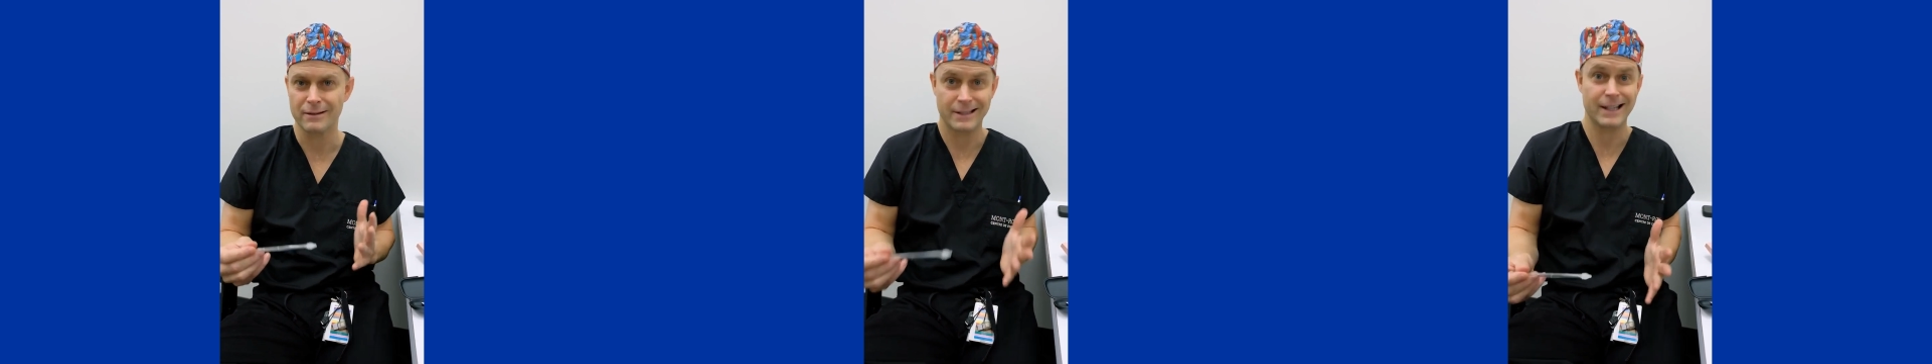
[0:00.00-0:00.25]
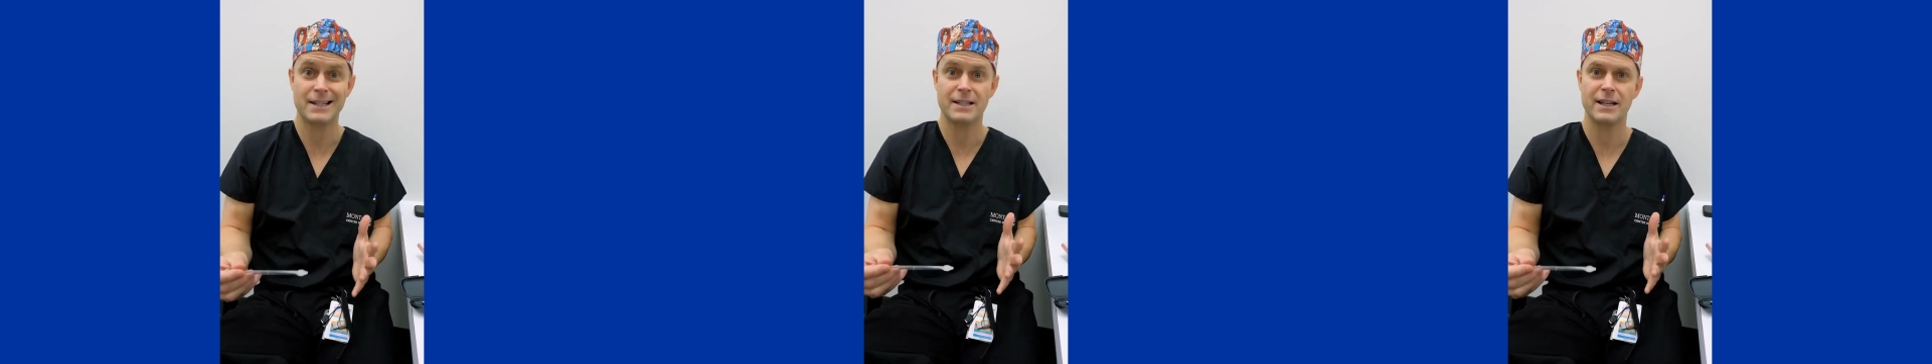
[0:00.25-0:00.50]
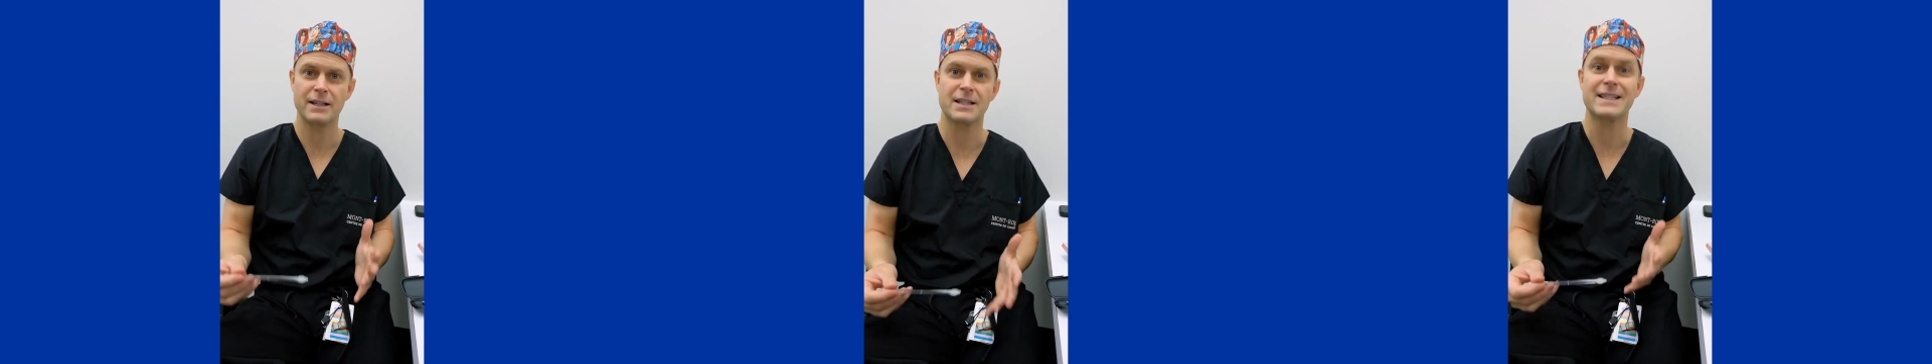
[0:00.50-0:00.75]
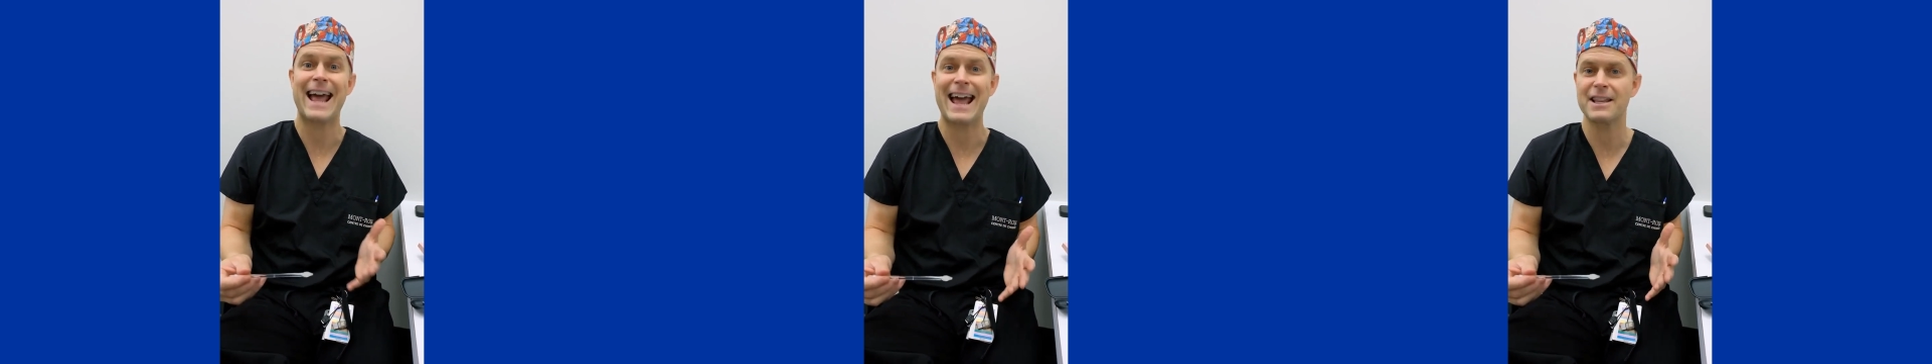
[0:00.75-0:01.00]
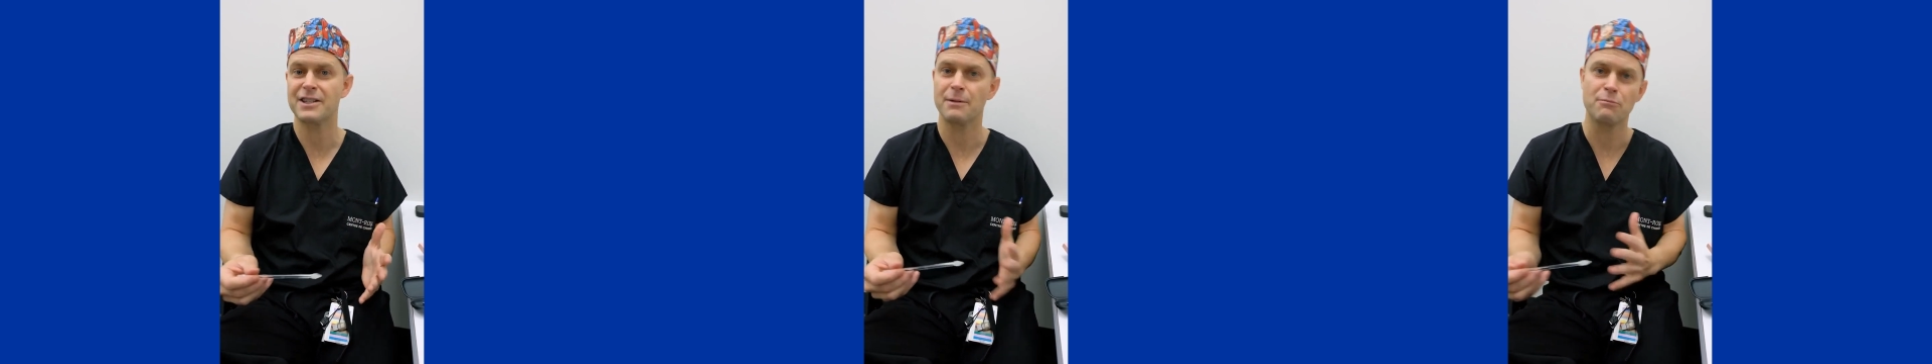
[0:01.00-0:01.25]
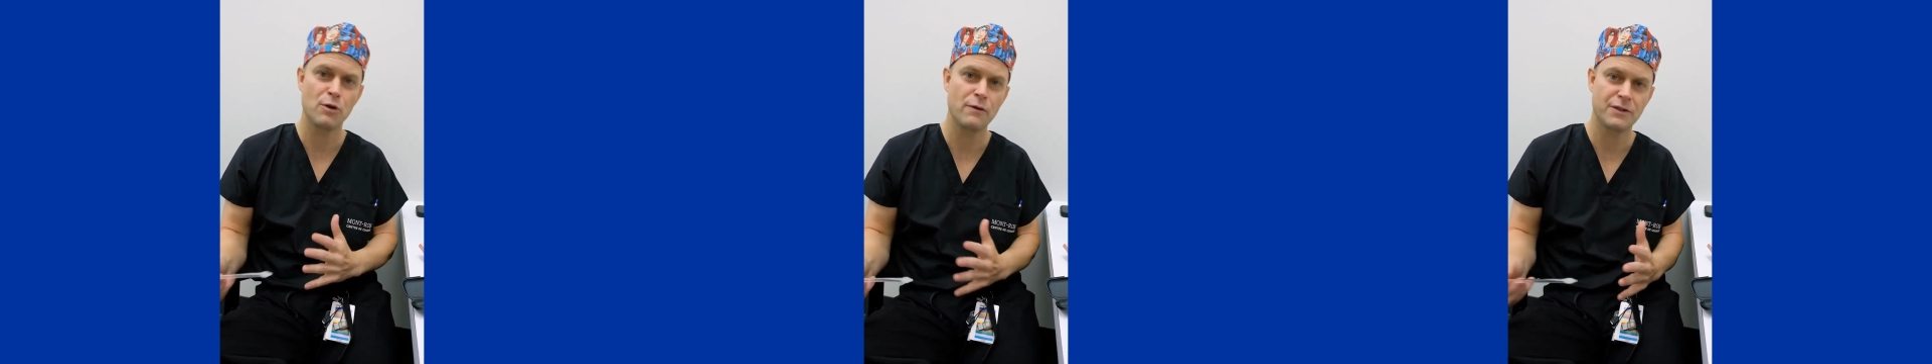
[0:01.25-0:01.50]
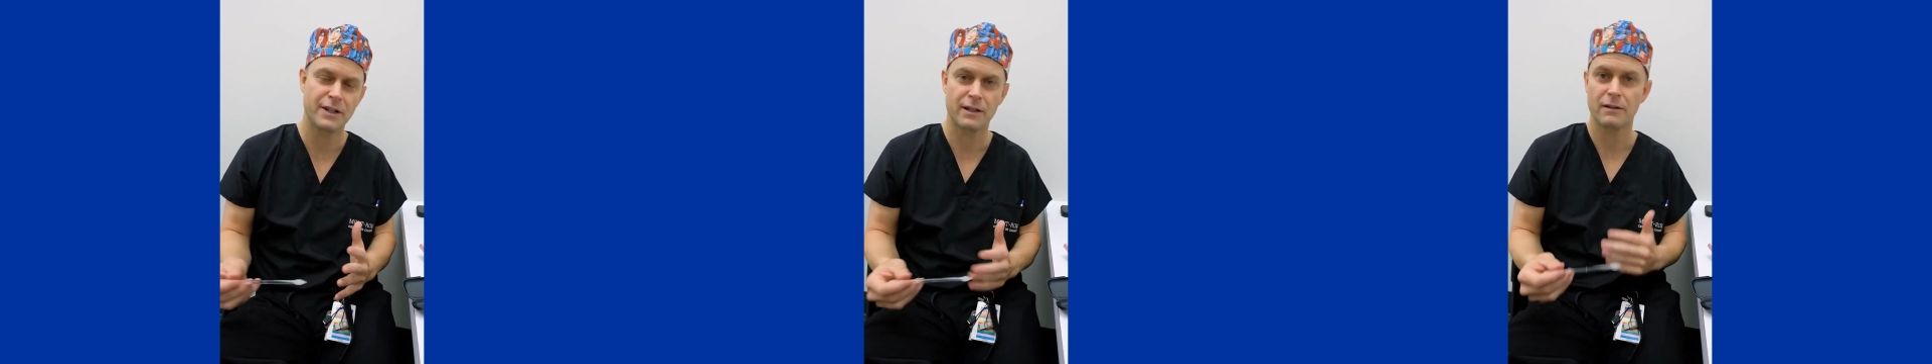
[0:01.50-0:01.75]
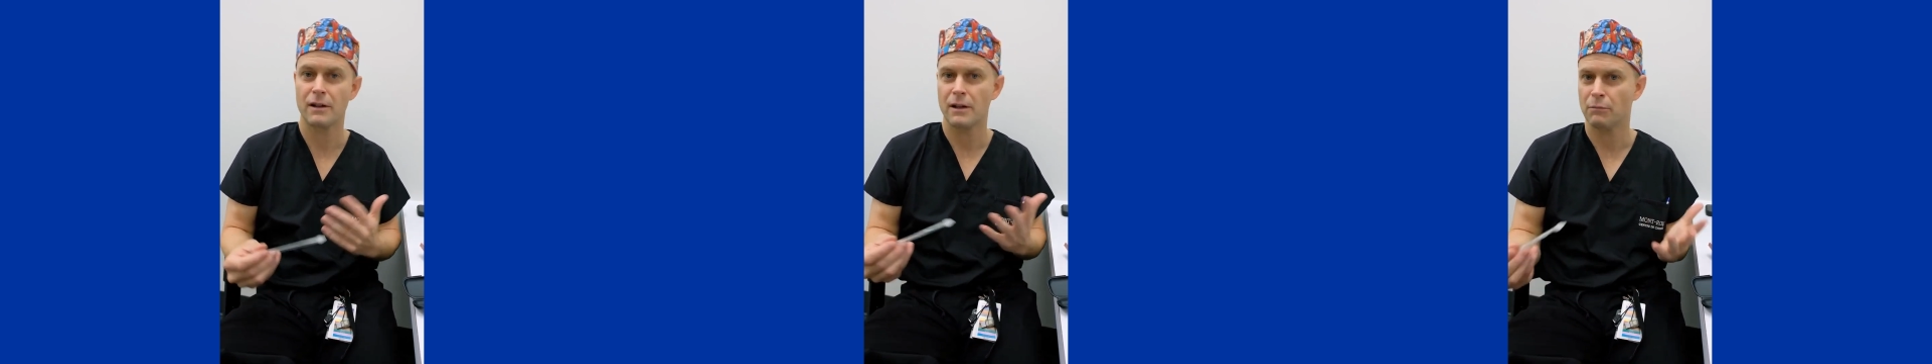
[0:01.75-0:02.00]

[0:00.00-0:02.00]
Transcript: sits in, stands in, moves in,